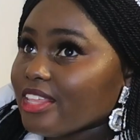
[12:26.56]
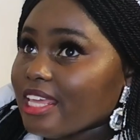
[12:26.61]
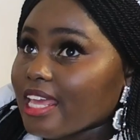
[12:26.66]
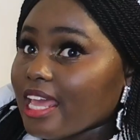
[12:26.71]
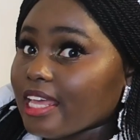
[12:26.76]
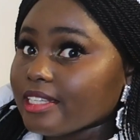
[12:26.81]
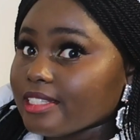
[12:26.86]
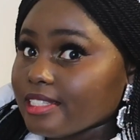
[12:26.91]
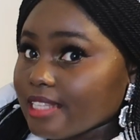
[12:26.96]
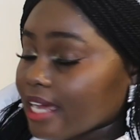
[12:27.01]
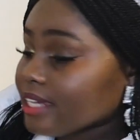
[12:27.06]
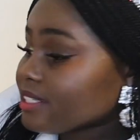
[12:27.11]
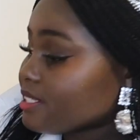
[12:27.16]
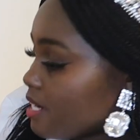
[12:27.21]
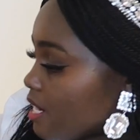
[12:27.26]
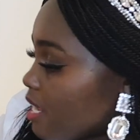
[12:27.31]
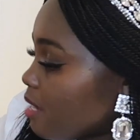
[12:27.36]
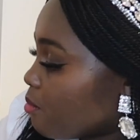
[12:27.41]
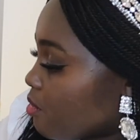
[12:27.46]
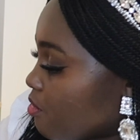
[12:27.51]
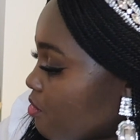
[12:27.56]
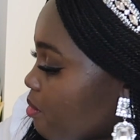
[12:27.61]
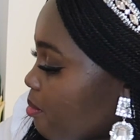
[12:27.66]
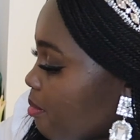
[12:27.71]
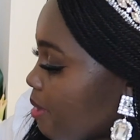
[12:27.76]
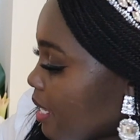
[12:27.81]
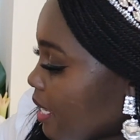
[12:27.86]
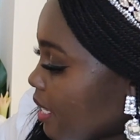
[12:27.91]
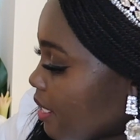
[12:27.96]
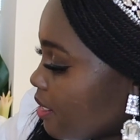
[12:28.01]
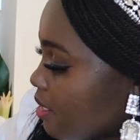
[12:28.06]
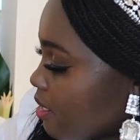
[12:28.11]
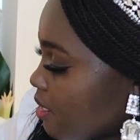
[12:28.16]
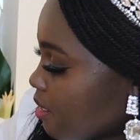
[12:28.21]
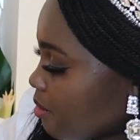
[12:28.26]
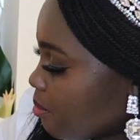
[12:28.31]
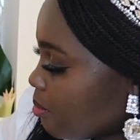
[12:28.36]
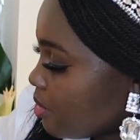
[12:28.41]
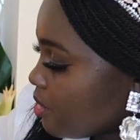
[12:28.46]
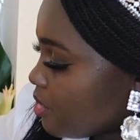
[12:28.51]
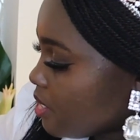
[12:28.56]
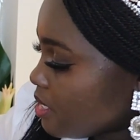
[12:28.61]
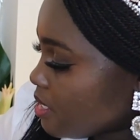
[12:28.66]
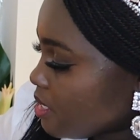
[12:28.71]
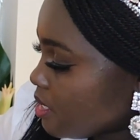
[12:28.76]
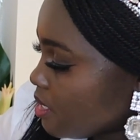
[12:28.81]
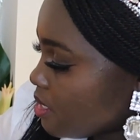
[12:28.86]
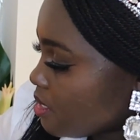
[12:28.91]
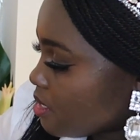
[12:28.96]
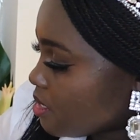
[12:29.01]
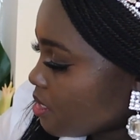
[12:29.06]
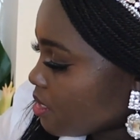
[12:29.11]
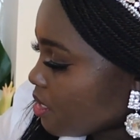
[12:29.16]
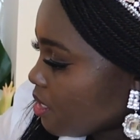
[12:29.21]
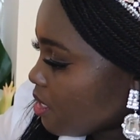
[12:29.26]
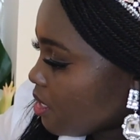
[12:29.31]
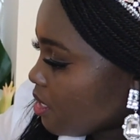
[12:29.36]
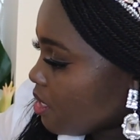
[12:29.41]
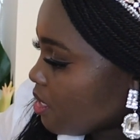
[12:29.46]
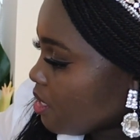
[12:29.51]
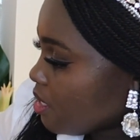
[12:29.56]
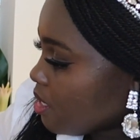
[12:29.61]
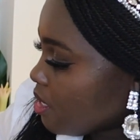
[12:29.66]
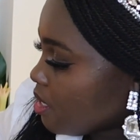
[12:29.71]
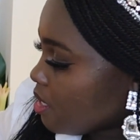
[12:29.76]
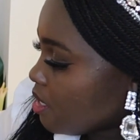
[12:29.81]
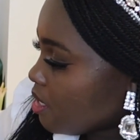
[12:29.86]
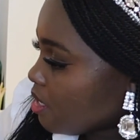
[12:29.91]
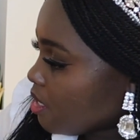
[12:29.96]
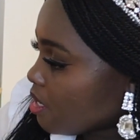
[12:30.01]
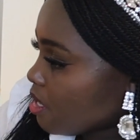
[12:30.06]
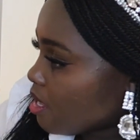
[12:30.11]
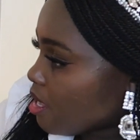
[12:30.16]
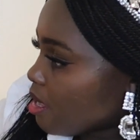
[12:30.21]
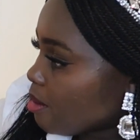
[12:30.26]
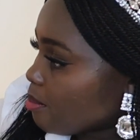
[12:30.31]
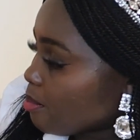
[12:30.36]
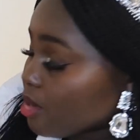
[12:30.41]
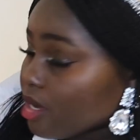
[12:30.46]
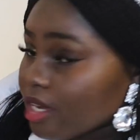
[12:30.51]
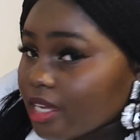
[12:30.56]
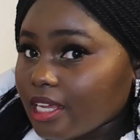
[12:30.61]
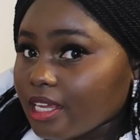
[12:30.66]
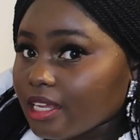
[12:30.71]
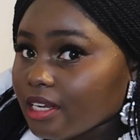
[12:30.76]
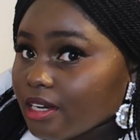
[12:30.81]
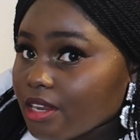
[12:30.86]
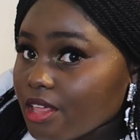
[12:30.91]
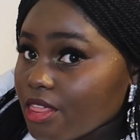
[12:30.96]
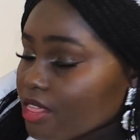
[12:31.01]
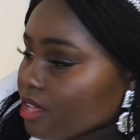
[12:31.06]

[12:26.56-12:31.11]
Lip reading: the exact name of the bag, but this is a Birkin